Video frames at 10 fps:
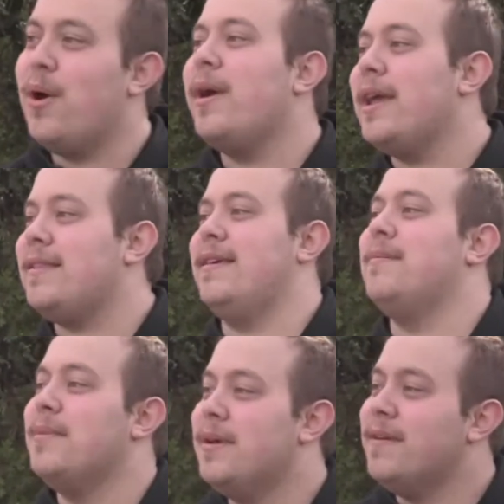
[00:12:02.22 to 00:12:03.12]
Oh, hey,
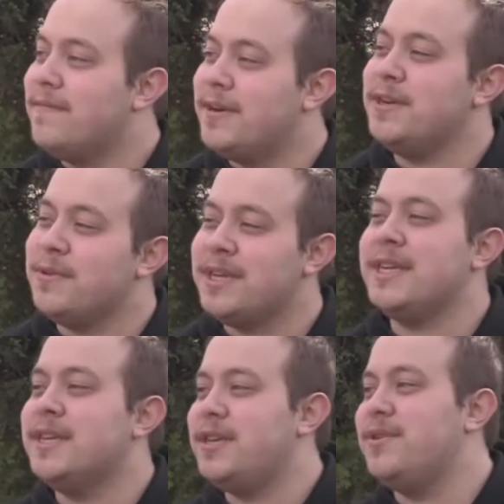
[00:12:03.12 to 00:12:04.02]
Tim. Funny
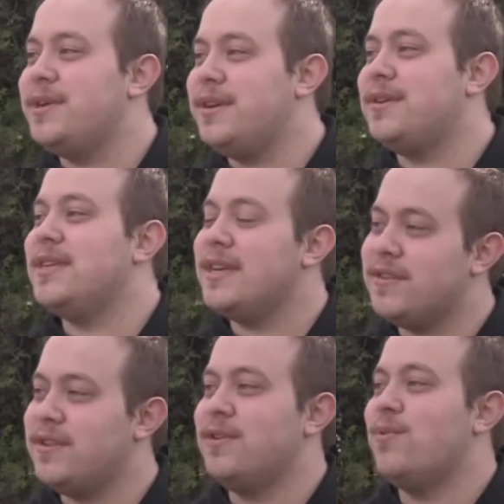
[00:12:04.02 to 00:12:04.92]
running into you here, seeing
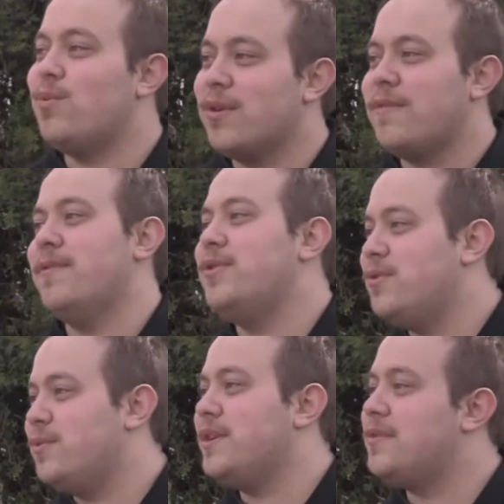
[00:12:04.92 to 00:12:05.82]
as you don't work for
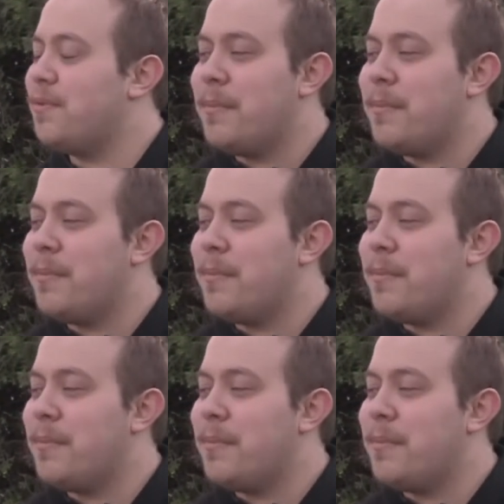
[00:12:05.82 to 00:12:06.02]
two weeks,